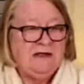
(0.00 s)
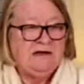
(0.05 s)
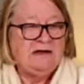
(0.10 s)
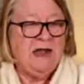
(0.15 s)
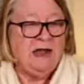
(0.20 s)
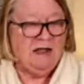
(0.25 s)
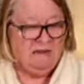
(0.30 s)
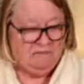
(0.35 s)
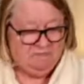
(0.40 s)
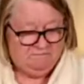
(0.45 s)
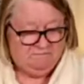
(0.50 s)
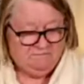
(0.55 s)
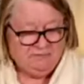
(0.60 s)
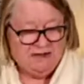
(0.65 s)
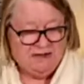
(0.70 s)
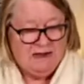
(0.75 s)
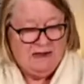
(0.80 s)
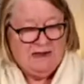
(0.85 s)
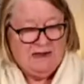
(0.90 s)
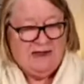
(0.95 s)
Now,
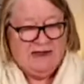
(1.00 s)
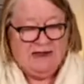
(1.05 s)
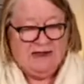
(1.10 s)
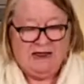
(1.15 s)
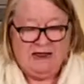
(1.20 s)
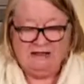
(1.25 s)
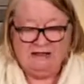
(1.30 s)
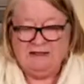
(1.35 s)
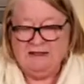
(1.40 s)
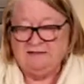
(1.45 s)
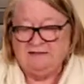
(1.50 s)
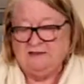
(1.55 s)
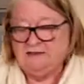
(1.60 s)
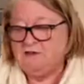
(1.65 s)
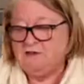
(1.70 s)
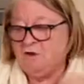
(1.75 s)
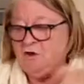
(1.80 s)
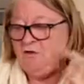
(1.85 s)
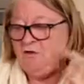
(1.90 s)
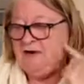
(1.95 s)

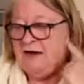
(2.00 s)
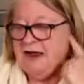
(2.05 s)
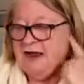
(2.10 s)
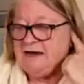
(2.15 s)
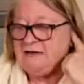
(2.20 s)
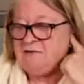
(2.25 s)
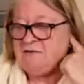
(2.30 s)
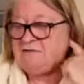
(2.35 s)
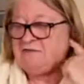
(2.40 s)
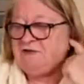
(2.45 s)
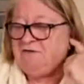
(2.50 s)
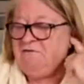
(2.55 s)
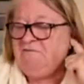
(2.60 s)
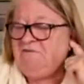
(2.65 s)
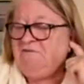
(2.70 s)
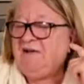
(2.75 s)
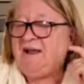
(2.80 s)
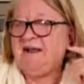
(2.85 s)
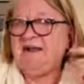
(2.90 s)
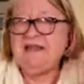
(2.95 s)
coriander is a
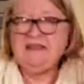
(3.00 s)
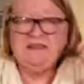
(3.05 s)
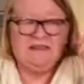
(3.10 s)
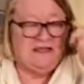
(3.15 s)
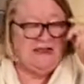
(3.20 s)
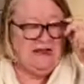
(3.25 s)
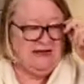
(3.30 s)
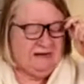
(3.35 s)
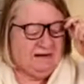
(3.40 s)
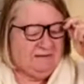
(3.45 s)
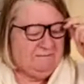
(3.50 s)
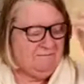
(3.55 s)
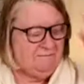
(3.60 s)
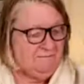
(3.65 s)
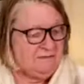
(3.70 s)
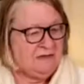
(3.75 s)
funny thing.